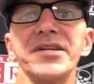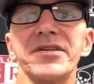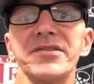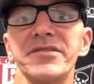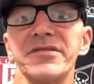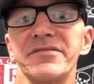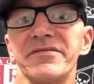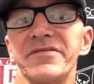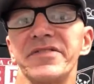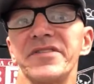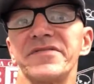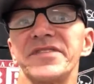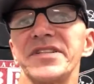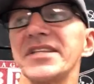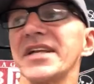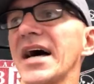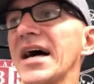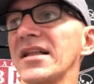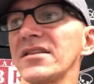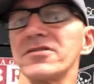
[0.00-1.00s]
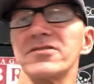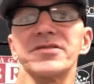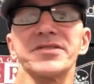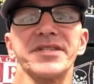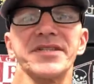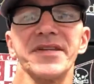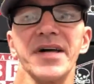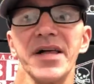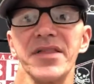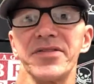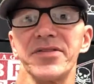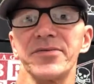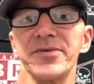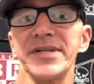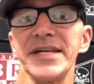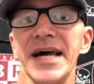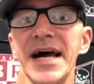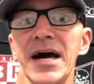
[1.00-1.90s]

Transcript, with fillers: hundred and fifty dollars in that three